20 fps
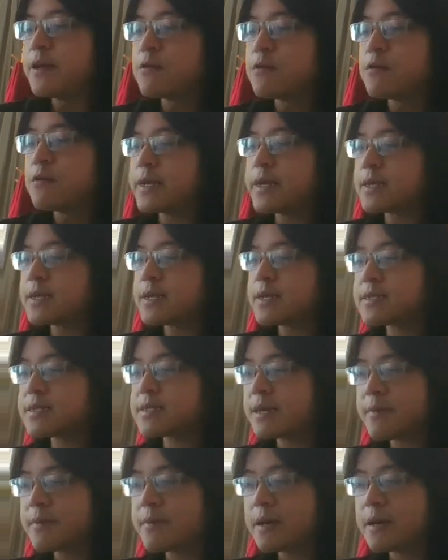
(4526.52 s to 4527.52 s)
the same
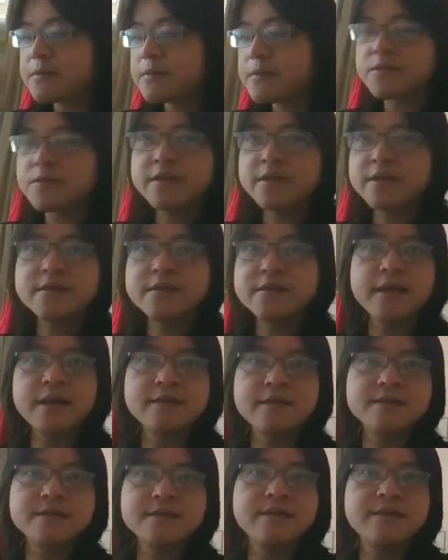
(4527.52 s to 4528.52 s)
Hamiltonian that is
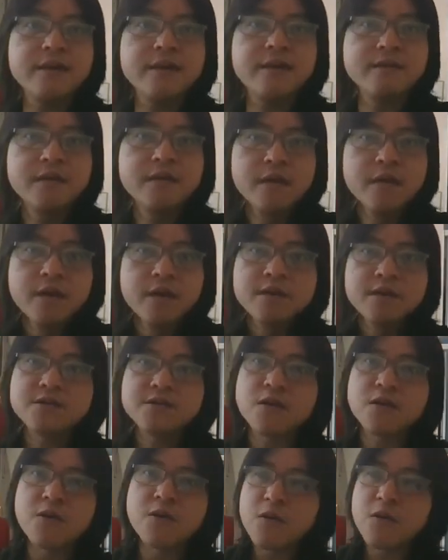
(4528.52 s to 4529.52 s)
here.
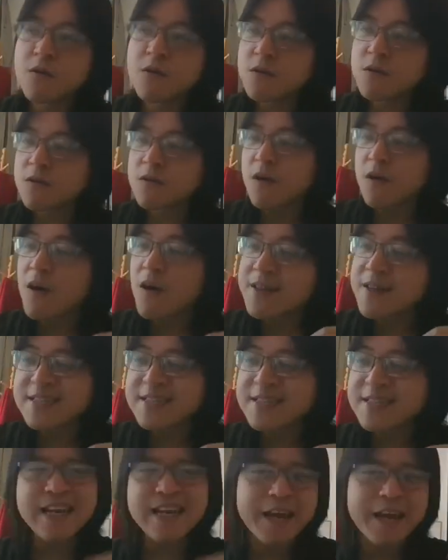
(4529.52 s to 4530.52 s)
So all these are
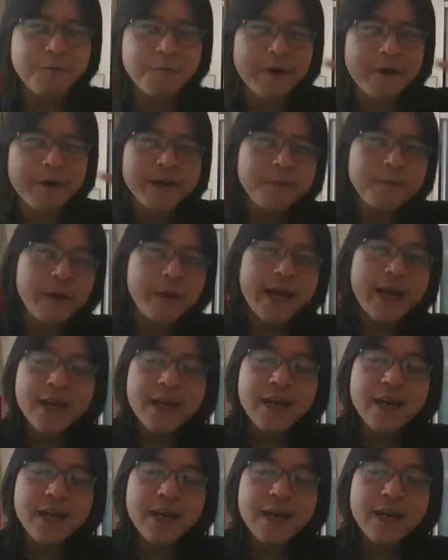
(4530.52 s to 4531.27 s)
like very alien